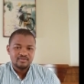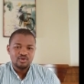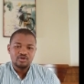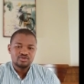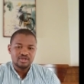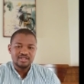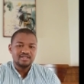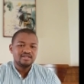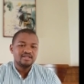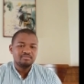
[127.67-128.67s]
We also
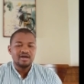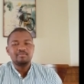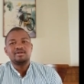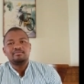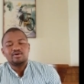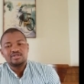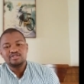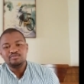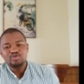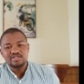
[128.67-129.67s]
read in the Bible about
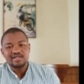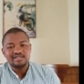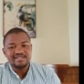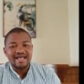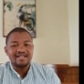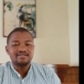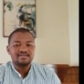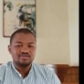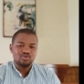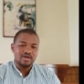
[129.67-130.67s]
his musical
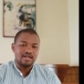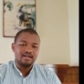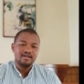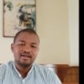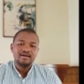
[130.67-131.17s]
talents as well,